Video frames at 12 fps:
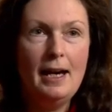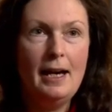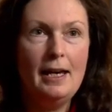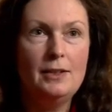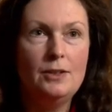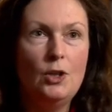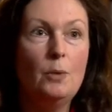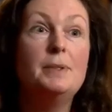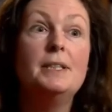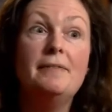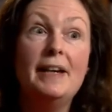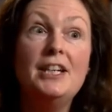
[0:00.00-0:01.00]
And
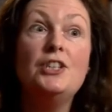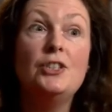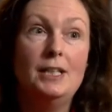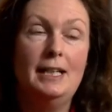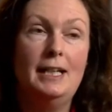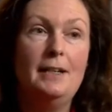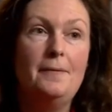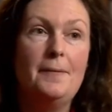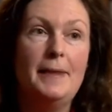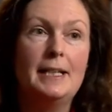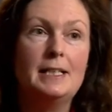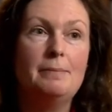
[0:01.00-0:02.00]
observationally,
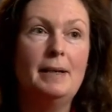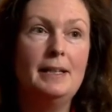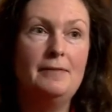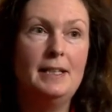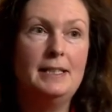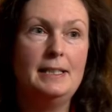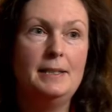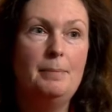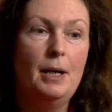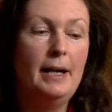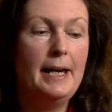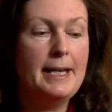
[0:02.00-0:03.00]
that's manifested
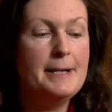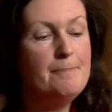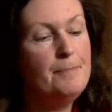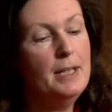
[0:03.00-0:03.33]
by